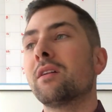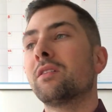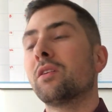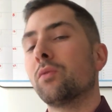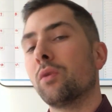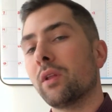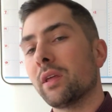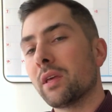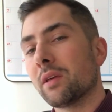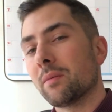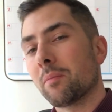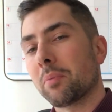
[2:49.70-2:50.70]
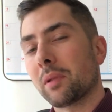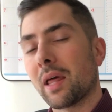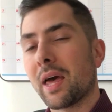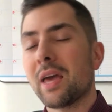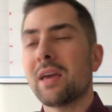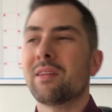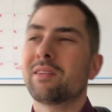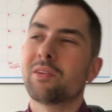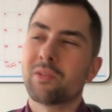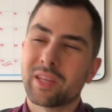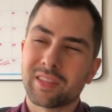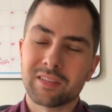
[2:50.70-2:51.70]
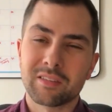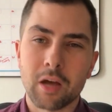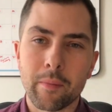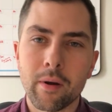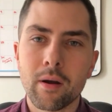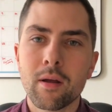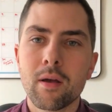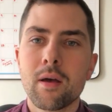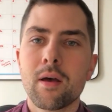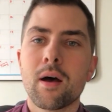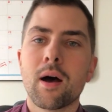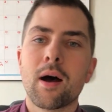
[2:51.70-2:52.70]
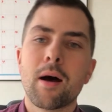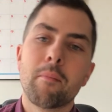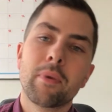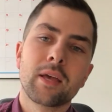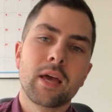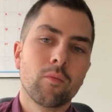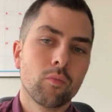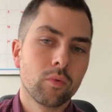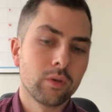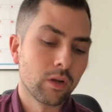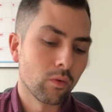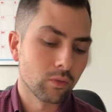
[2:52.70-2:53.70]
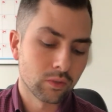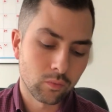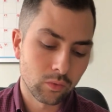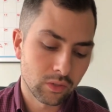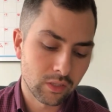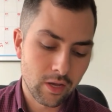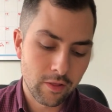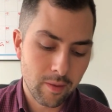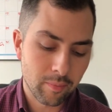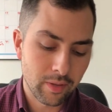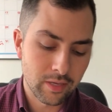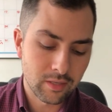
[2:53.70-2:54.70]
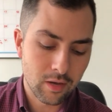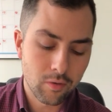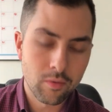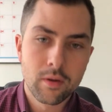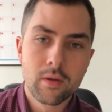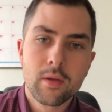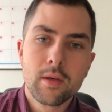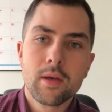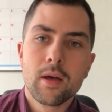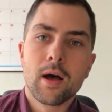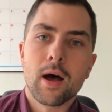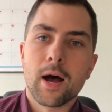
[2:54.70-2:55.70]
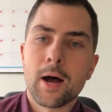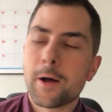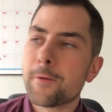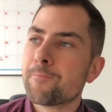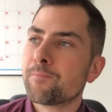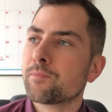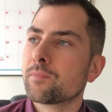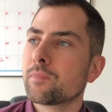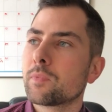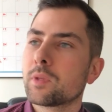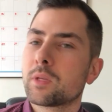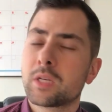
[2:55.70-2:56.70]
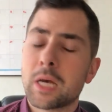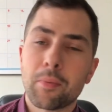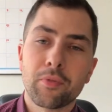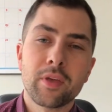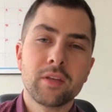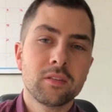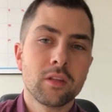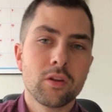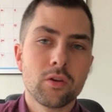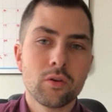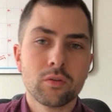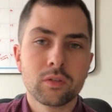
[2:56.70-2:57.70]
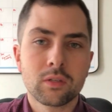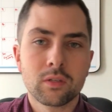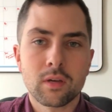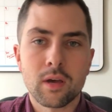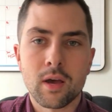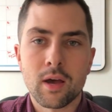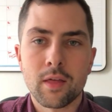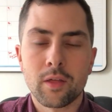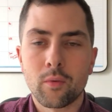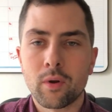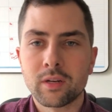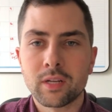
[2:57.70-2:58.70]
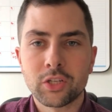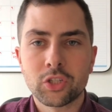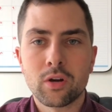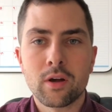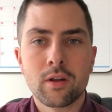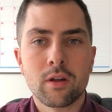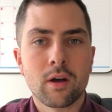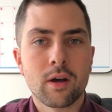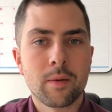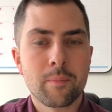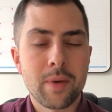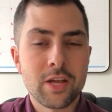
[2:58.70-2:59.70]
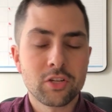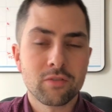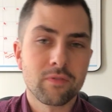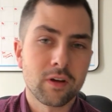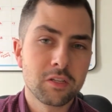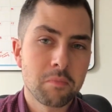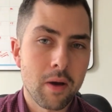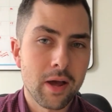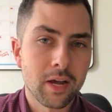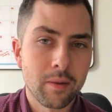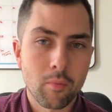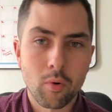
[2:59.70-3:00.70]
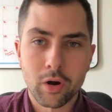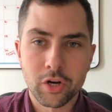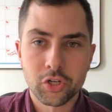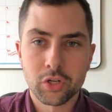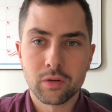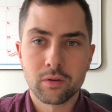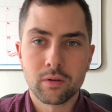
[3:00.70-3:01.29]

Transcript: to really play until like the summer. Um, but again, you know, we'll we'll see how that plays out. Um, couple things in the news uh, that I want to touch on: uh, pension funds buying up mortgage